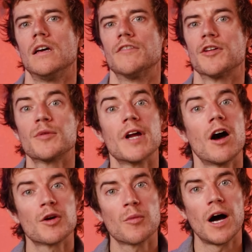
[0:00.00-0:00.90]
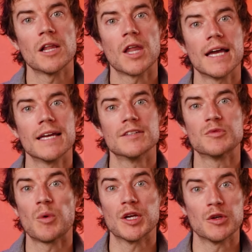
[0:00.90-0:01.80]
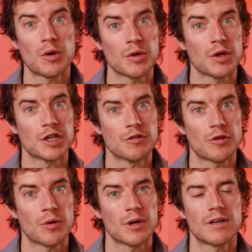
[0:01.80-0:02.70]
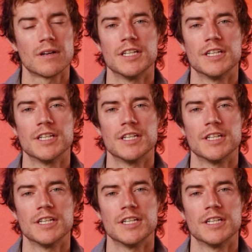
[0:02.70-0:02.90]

If a 300 watt light is what you're looking for,